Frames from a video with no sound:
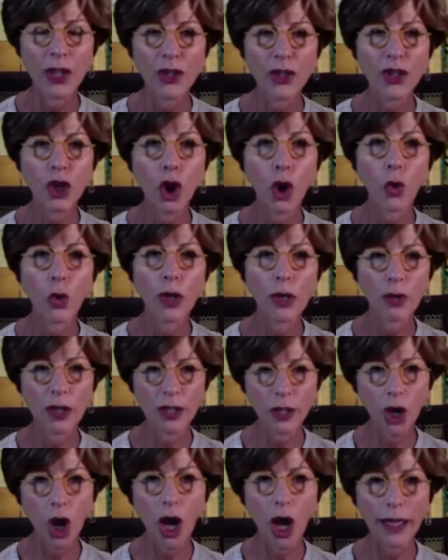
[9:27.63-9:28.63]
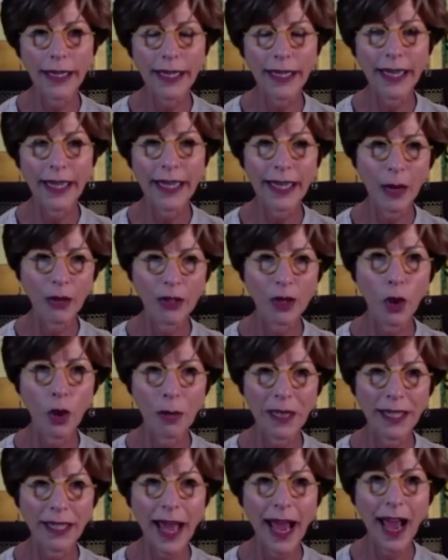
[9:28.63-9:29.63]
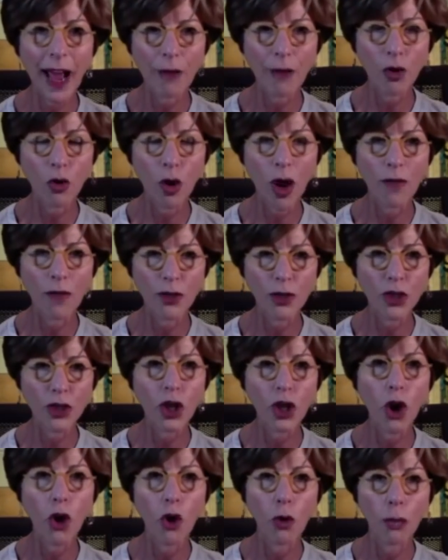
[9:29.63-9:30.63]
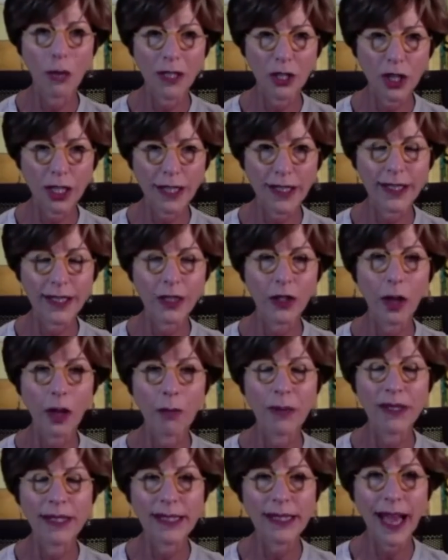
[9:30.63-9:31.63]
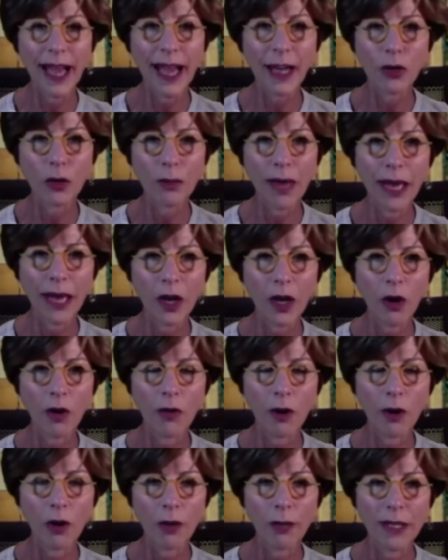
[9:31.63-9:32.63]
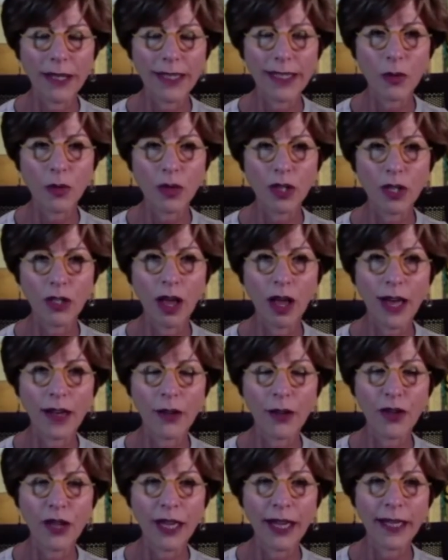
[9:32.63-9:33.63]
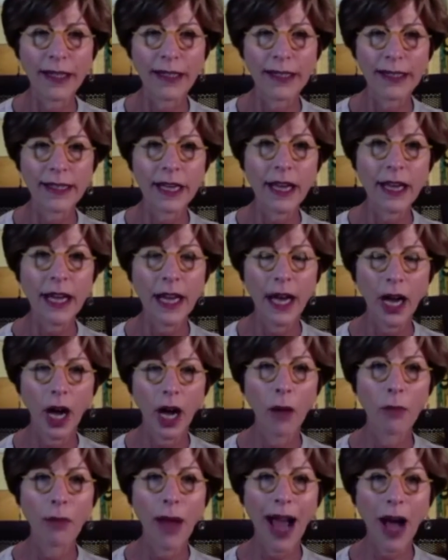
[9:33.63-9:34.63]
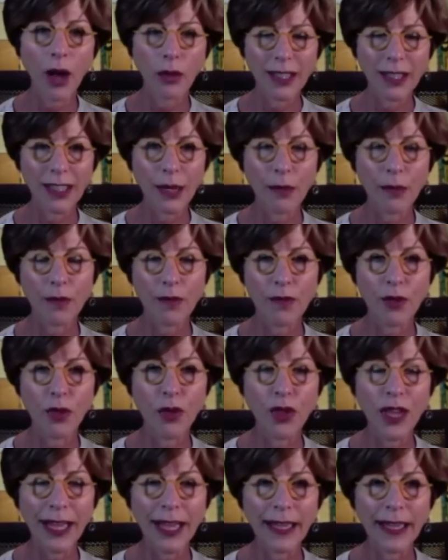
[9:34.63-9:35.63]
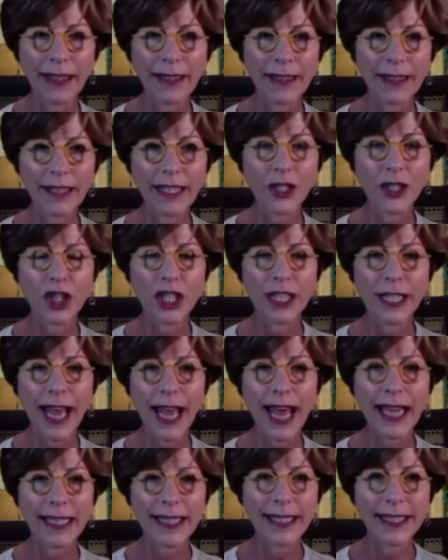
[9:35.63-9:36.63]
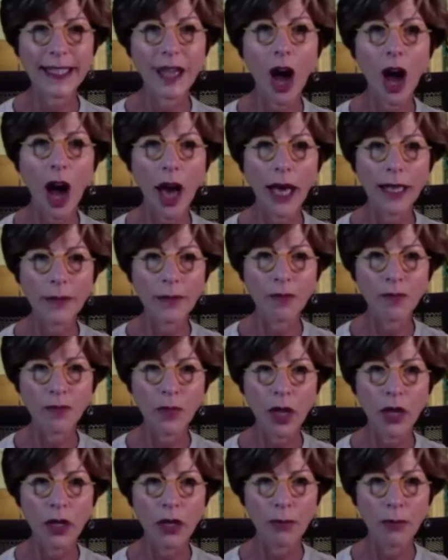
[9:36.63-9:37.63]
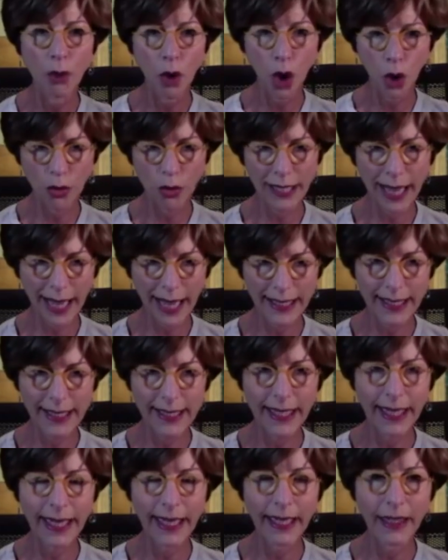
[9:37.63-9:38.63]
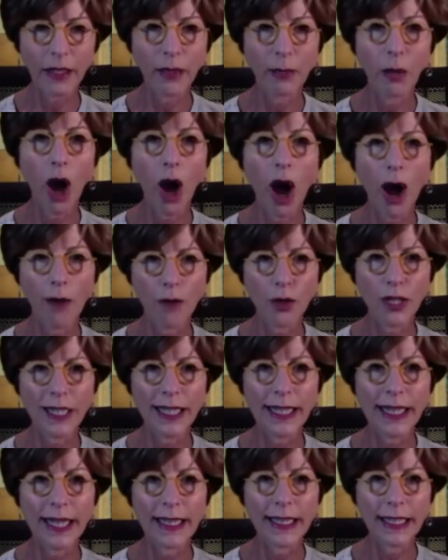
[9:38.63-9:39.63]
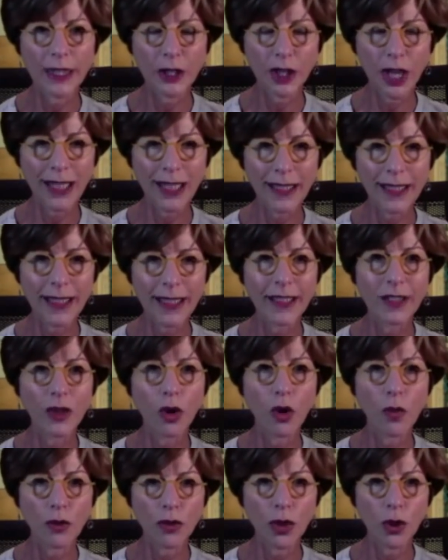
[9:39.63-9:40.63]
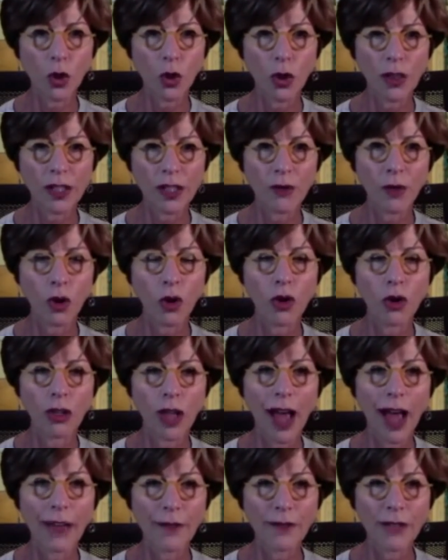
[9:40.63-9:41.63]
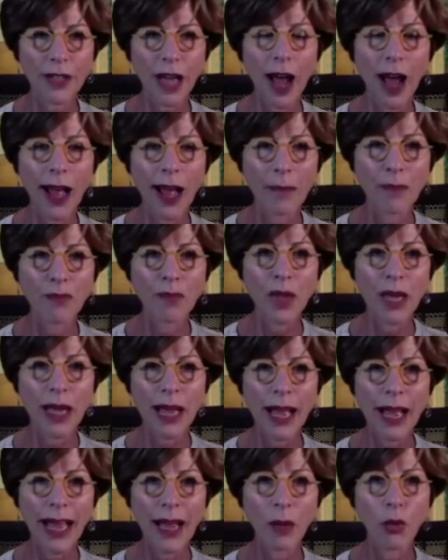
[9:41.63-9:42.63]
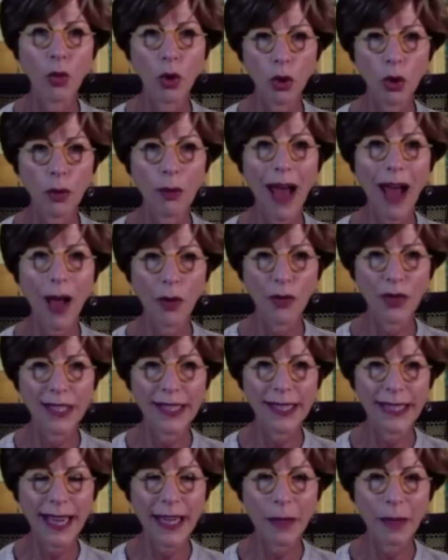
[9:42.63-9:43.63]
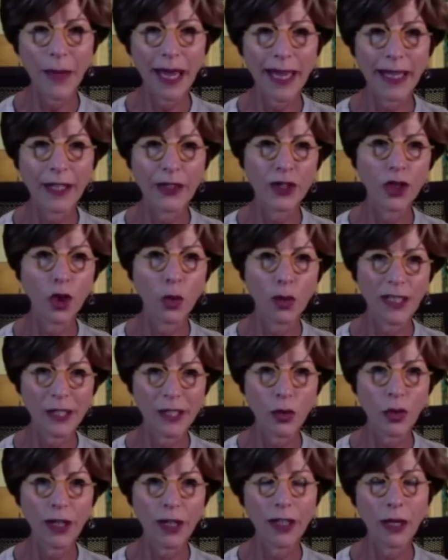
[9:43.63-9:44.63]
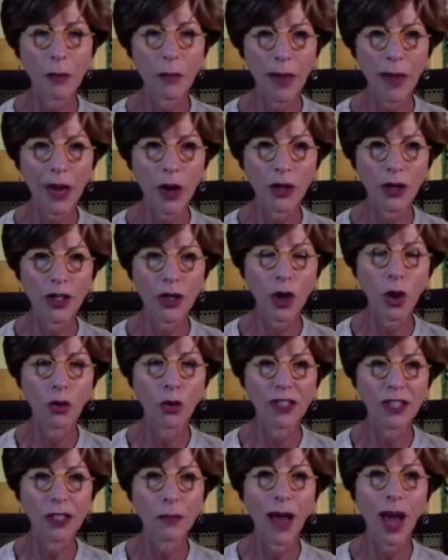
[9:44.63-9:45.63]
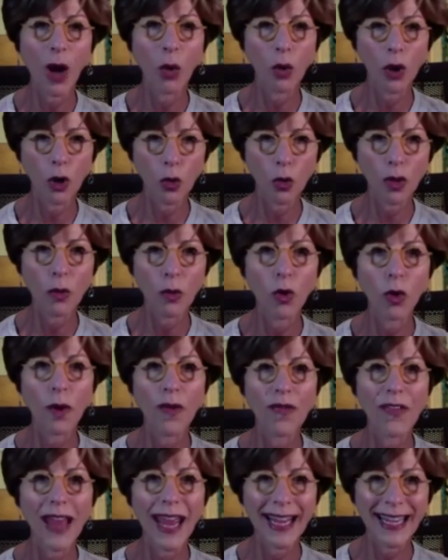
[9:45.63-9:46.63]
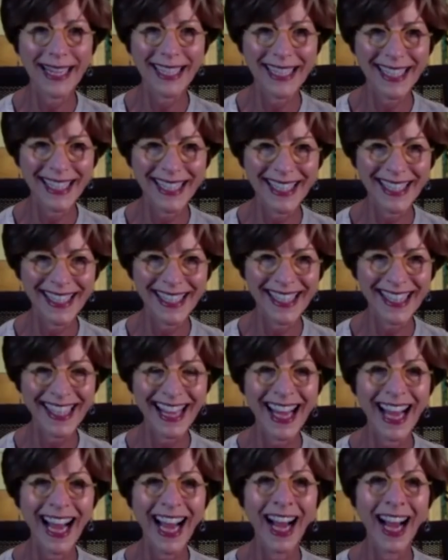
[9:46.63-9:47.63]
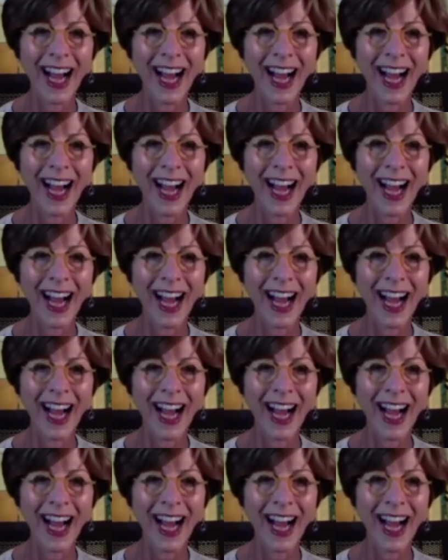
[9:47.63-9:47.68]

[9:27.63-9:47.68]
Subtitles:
So we were talking, and I was hoping to have her on the show, but she's still up in Sacramento, very busy with a lot of things, about some of the things that she has done protesting poverty and injustice over the course of her lifetime. And we're about the same age, so we sort of compared notes about where we were in the 80s